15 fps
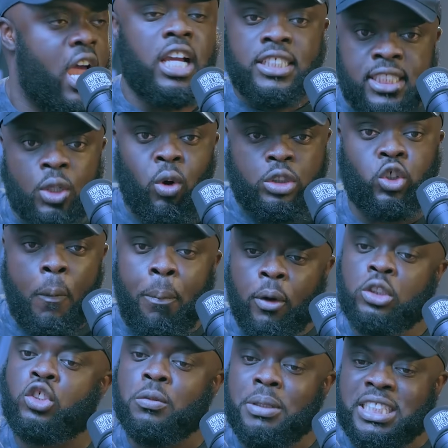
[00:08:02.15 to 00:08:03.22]
She was
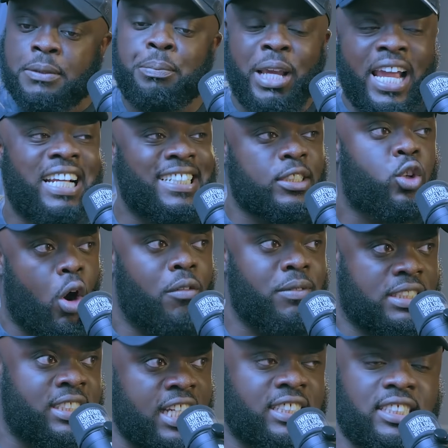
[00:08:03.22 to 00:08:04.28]
supposed to be spearheading
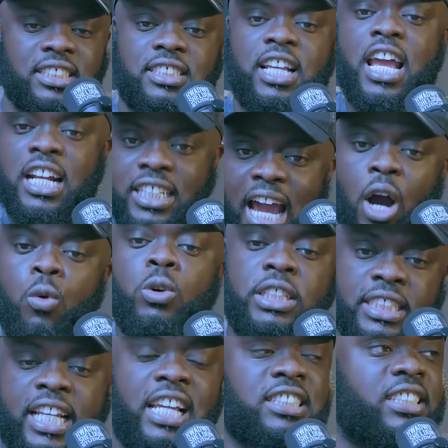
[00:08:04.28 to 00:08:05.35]
conversations that would
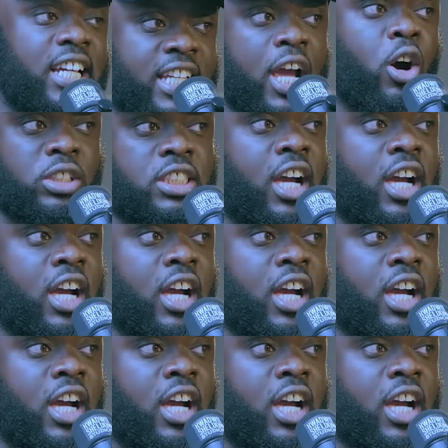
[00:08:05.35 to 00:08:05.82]
change the girl